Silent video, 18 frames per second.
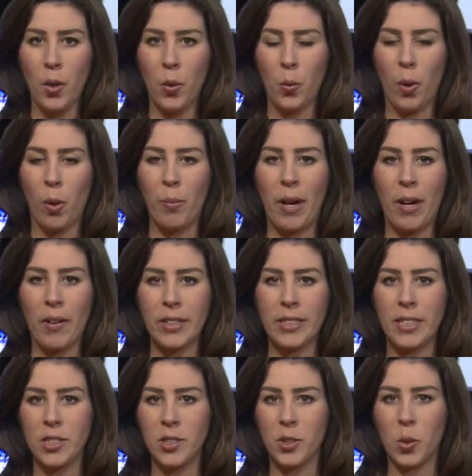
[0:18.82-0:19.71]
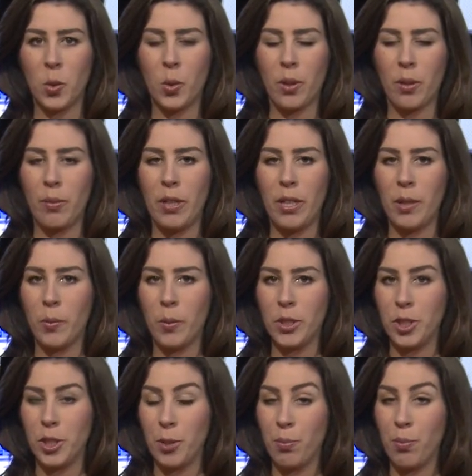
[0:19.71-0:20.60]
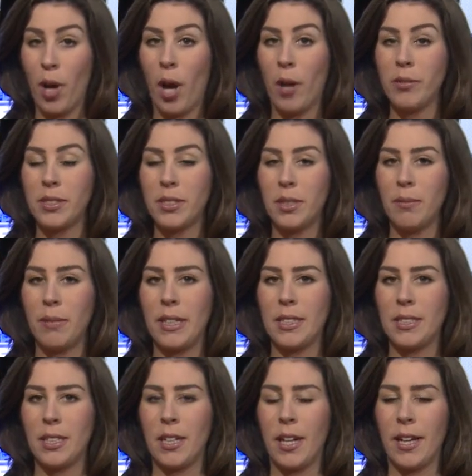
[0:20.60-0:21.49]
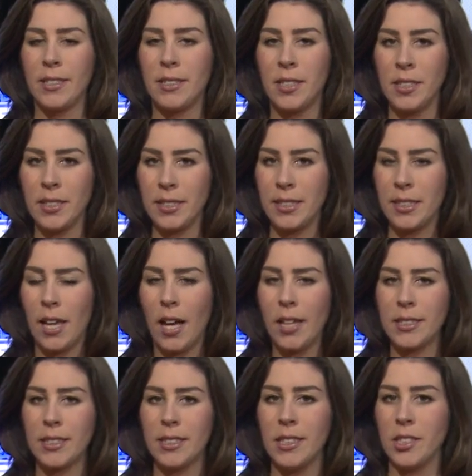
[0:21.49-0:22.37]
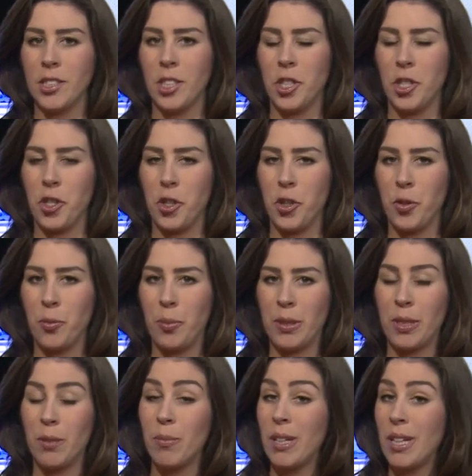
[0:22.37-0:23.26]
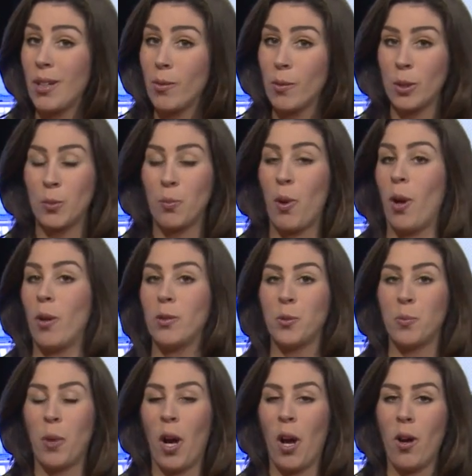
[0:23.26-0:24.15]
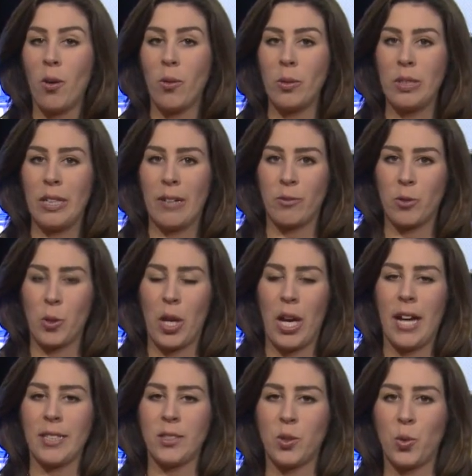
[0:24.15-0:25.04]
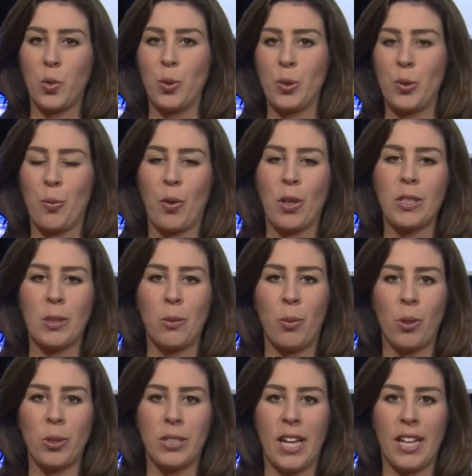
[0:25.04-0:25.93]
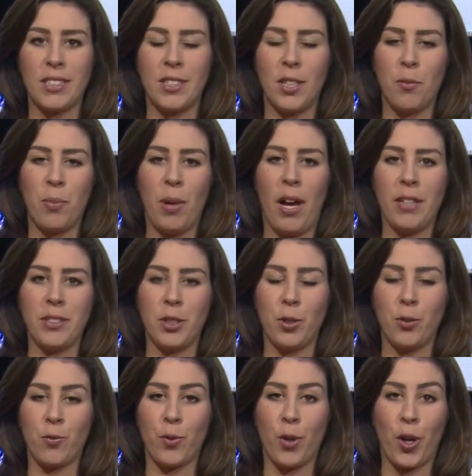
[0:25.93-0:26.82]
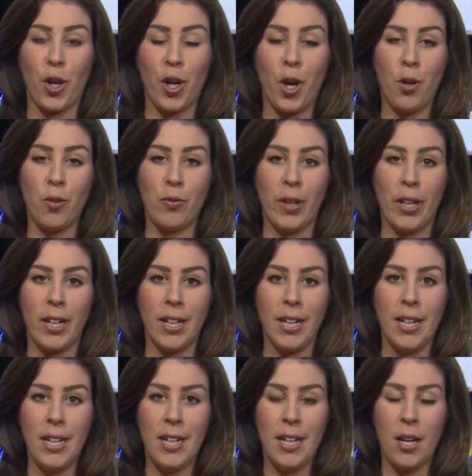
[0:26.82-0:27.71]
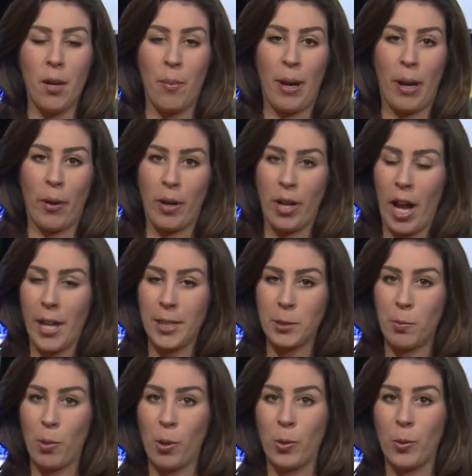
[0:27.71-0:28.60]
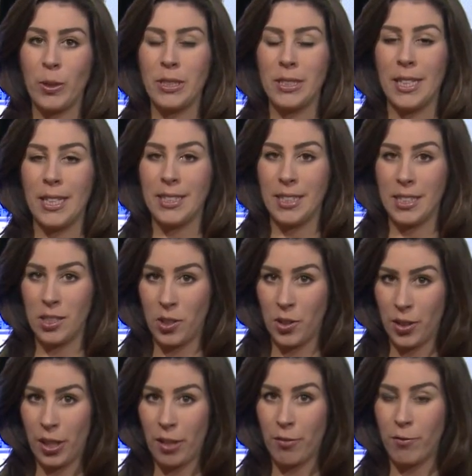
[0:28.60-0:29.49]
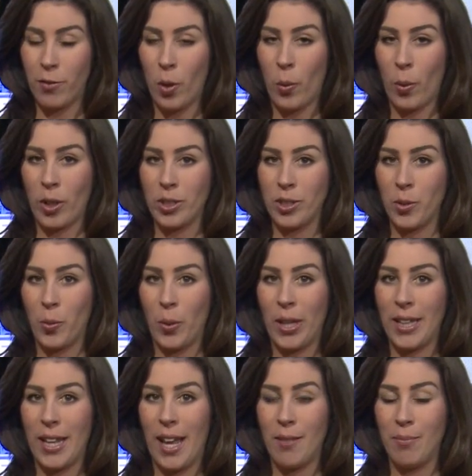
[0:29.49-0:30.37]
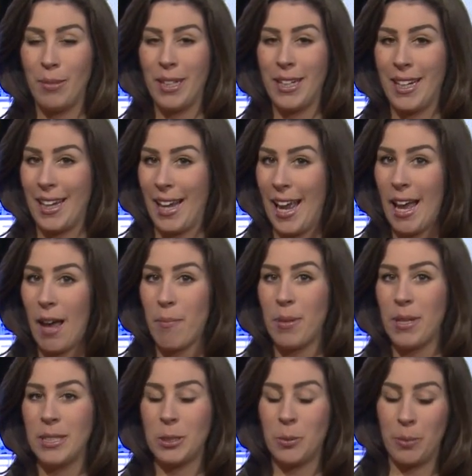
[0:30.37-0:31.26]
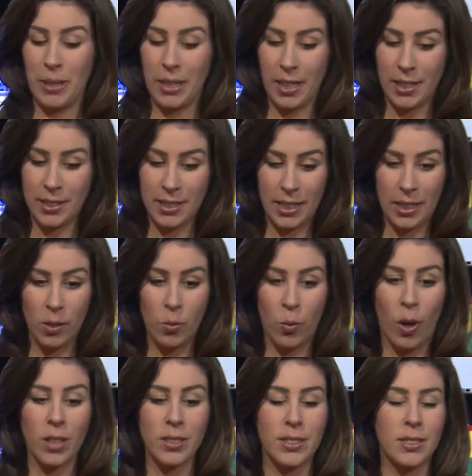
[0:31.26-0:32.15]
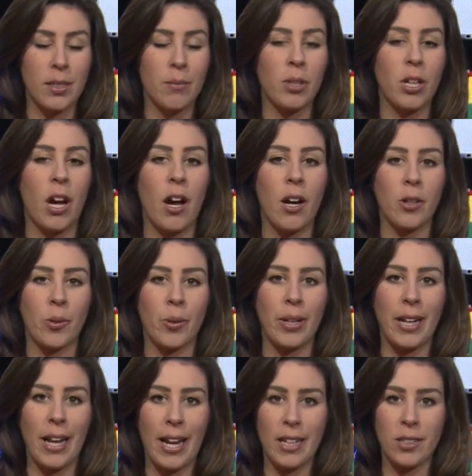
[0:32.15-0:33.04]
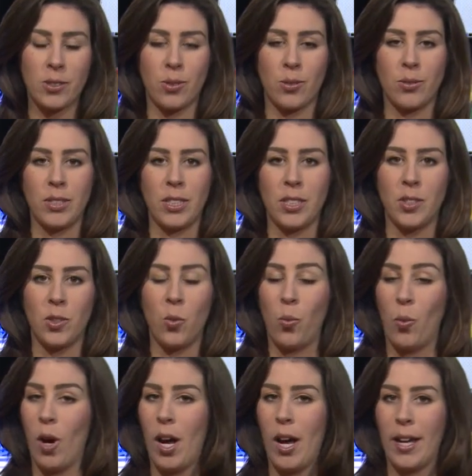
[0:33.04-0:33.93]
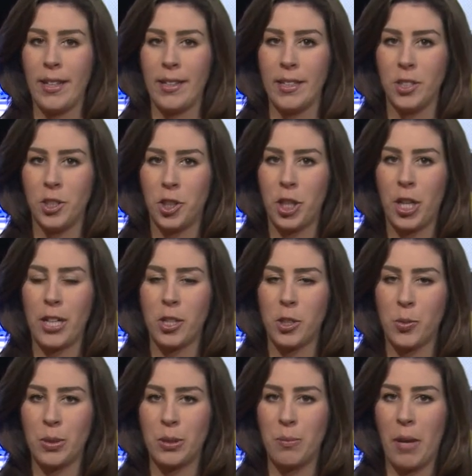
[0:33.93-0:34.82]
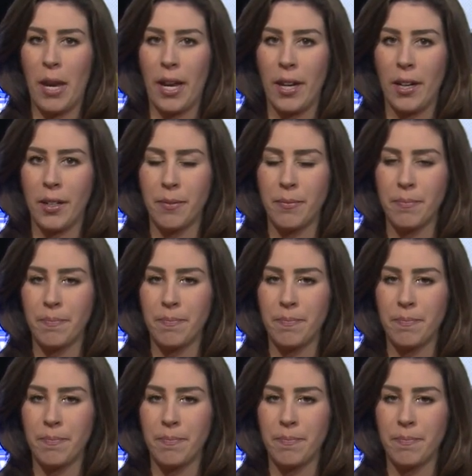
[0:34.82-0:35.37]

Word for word: Well, Barrington School Committee was supposed to meet tonight to discuss this issue, but the meeting was postponed after the high school's principal tested positive for COVID. A parent I spoke with says he's looking forward to when that meeting happens because he wants some concrete answers as to why this change was made.